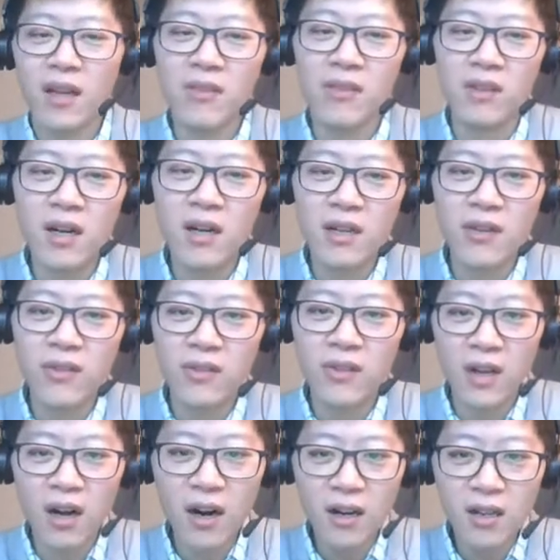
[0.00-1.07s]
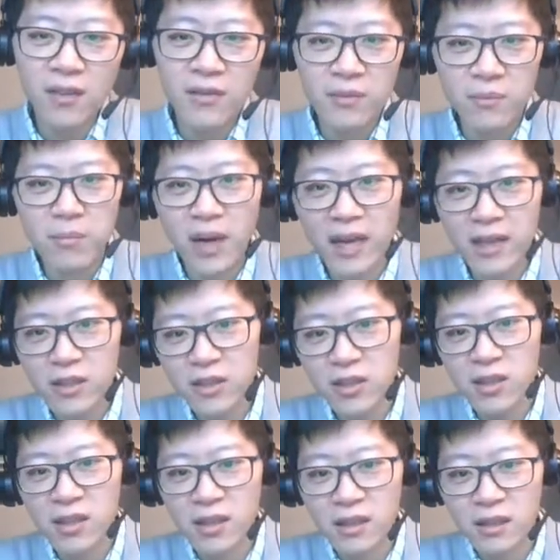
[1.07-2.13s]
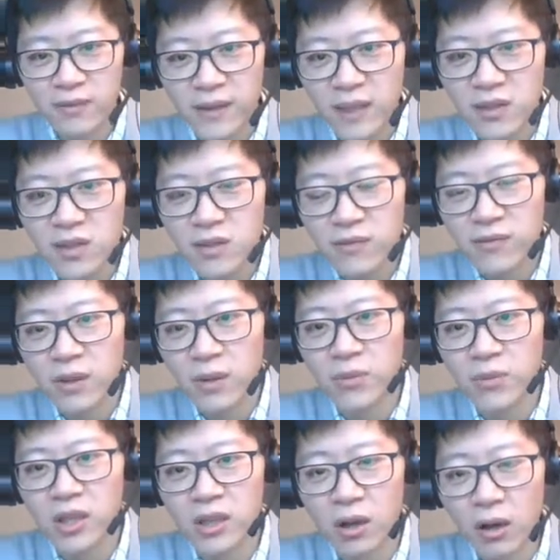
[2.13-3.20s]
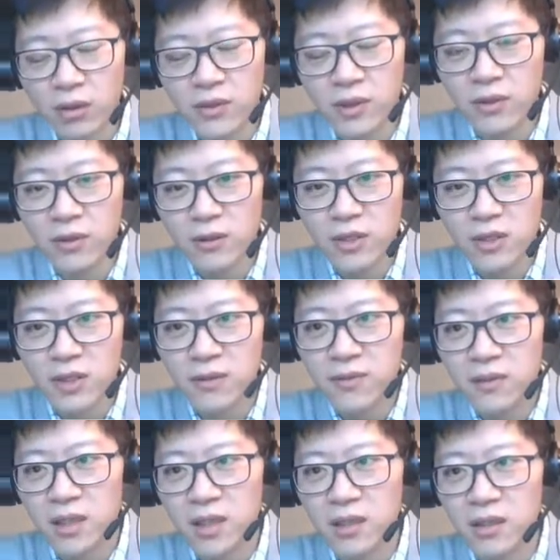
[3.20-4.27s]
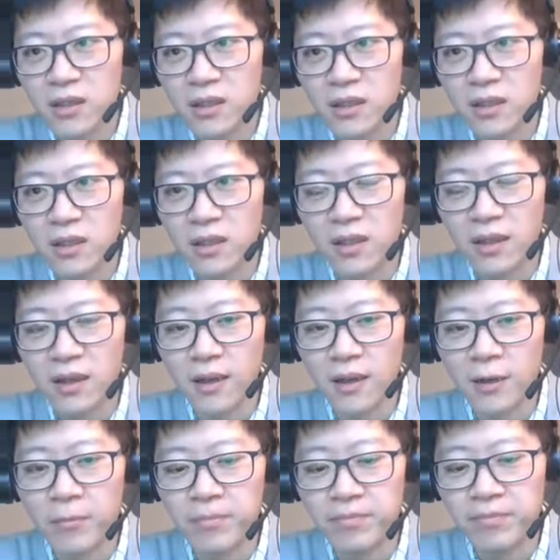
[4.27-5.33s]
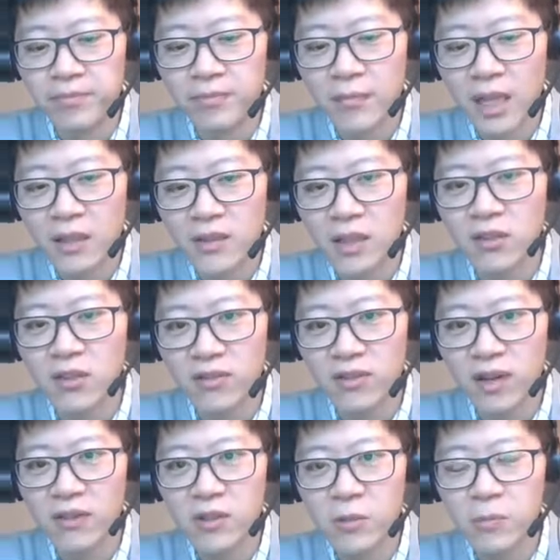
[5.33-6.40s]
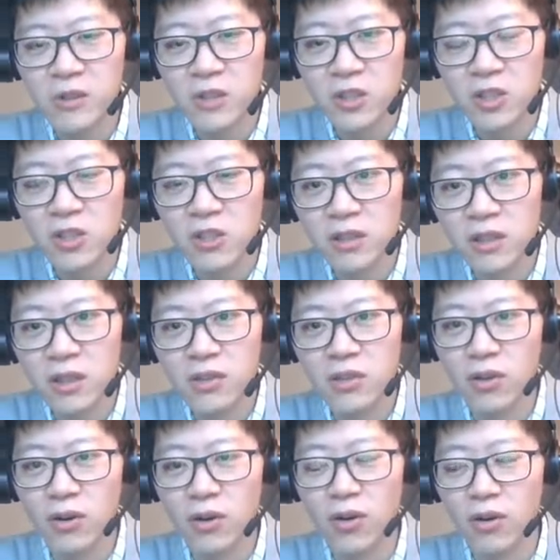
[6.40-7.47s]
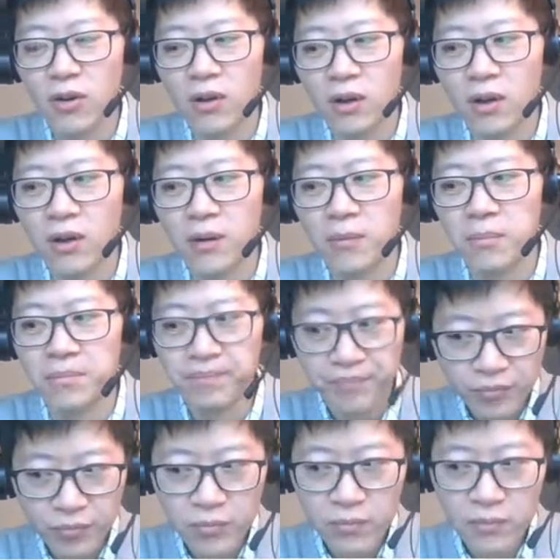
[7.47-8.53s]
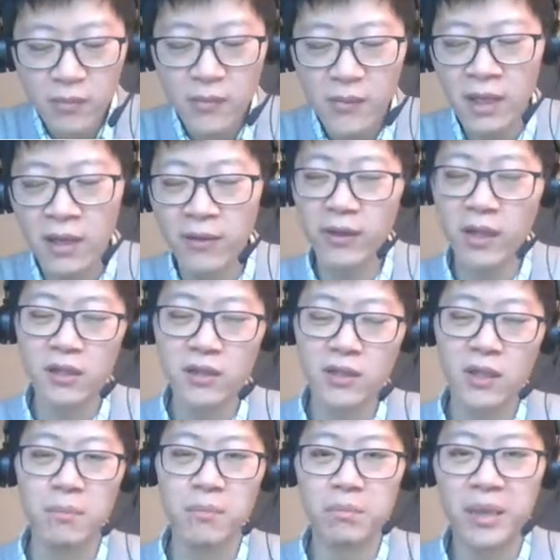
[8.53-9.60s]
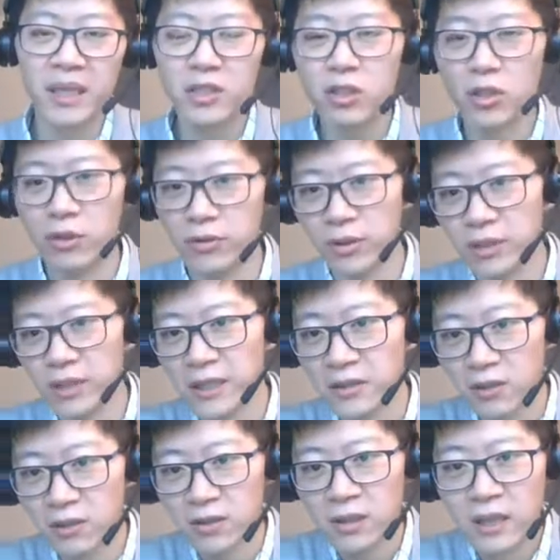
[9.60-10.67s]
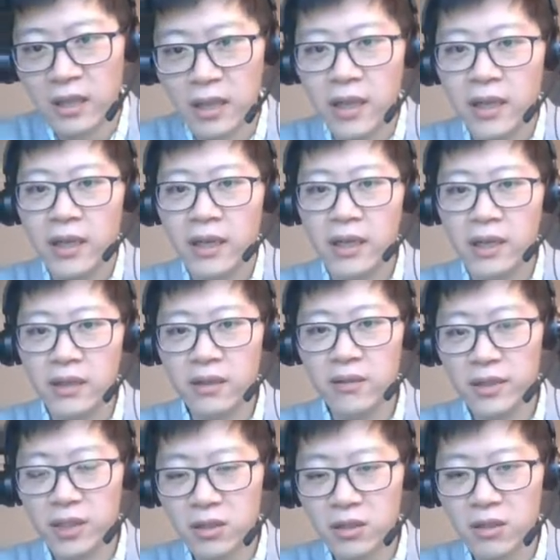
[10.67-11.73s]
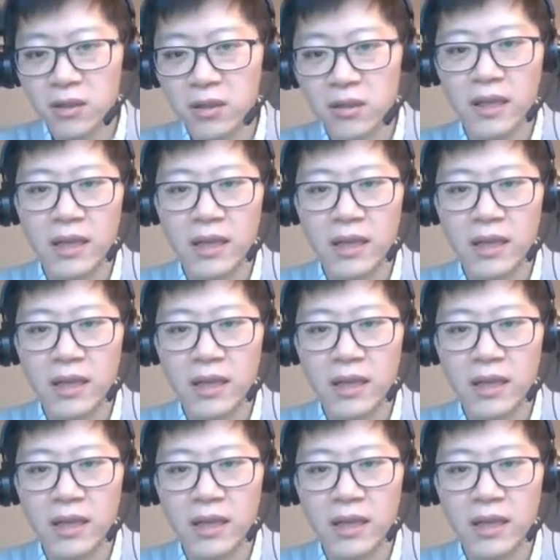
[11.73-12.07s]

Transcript: there are minor effects from the horizontal shift in the center of gravity position. So if there's some pitch or roll angle in the vehicle